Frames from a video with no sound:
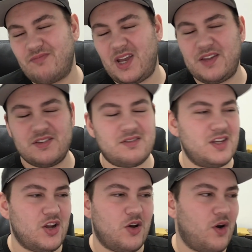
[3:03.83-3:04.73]
And,
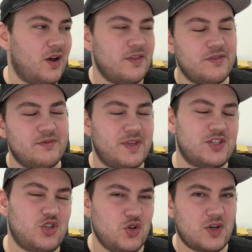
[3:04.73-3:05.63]

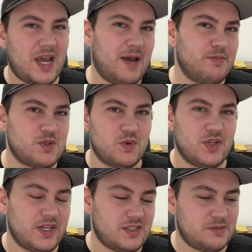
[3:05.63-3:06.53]
there's two camps with
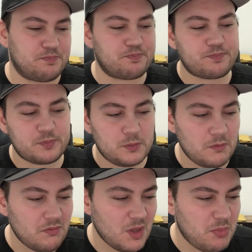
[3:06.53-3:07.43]
this.
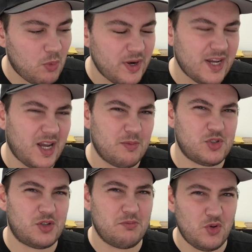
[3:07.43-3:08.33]
But when it comes
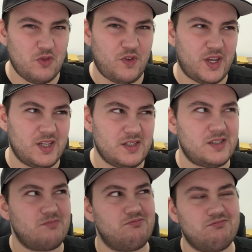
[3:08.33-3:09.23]
to
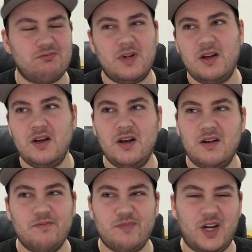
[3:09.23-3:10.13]
movies,
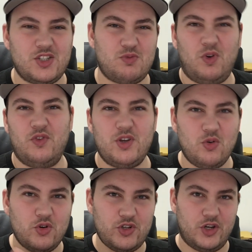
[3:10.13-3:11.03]
I just want the
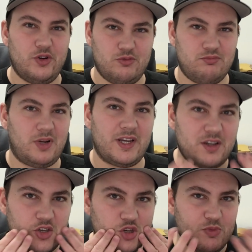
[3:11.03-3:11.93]
audio,
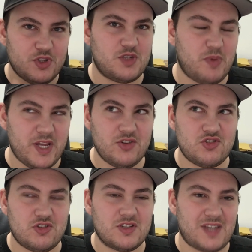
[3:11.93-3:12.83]
like human
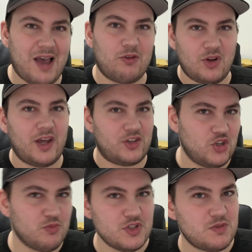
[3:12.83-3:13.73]
speech, to sound like
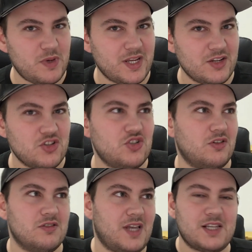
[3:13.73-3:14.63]
human speech,
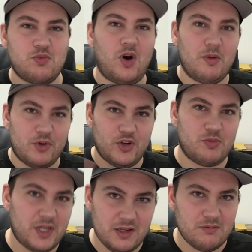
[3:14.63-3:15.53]
because that's what I'm going to
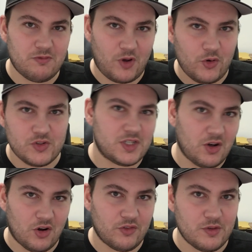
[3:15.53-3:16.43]
be focusing
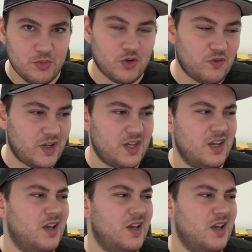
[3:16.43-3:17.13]
on, the movie.